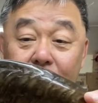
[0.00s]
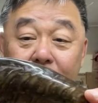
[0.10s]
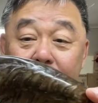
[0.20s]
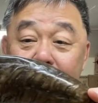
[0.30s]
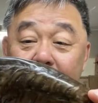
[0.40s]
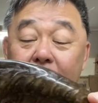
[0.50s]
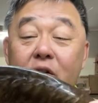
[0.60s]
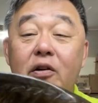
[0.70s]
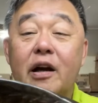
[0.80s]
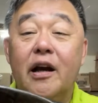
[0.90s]
on this
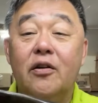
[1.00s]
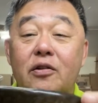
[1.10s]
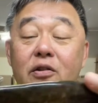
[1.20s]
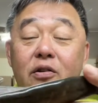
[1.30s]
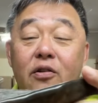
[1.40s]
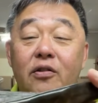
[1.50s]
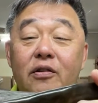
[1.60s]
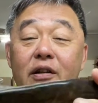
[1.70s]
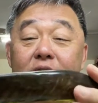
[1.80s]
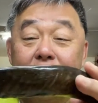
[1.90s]
video and also
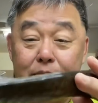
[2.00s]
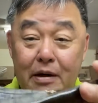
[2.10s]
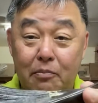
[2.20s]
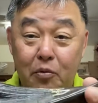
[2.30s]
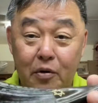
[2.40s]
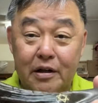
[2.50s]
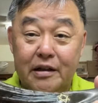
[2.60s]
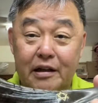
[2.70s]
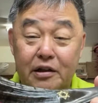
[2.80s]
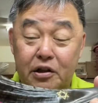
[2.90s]
subscribe to us
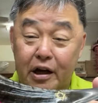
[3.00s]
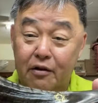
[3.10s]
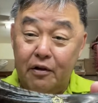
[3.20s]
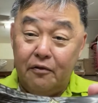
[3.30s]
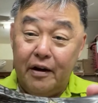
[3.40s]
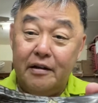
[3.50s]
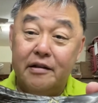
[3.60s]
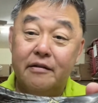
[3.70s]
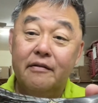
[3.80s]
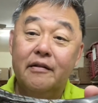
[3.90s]
and share with your friends